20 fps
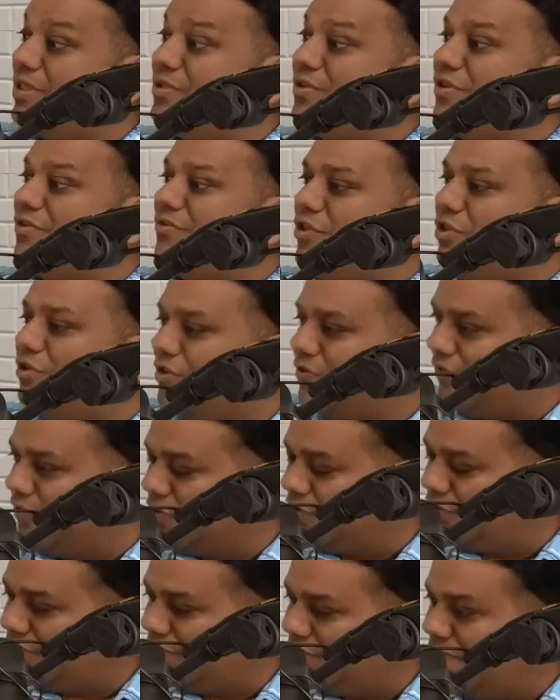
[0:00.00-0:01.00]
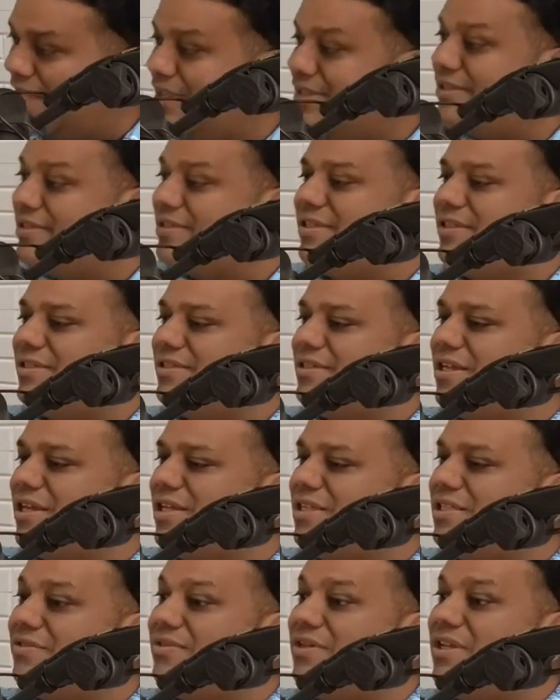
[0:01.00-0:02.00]
where we sort of universalize these
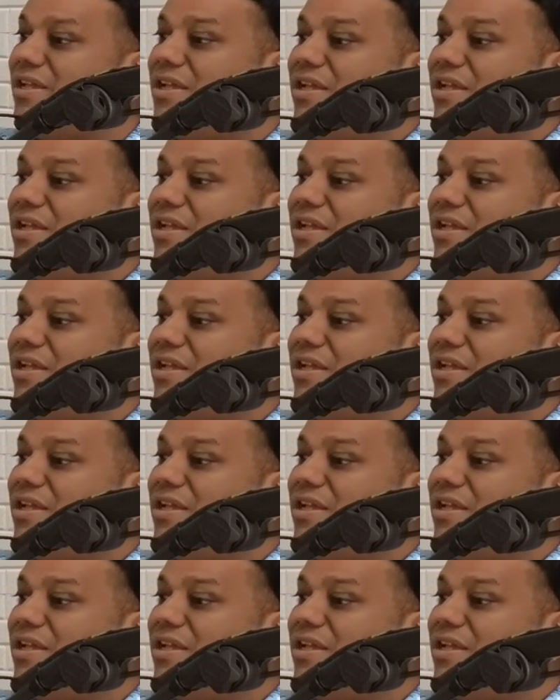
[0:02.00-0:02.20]
kinds